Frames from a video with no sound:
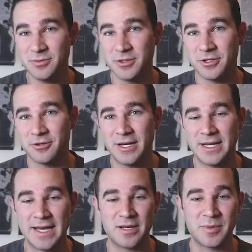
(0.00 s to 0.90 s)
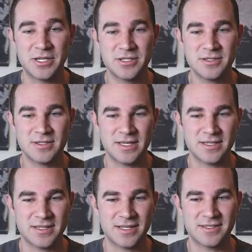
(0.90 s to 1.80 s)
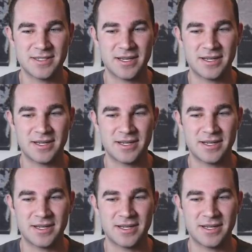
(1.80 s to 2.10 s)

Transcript: when you're creating animations is that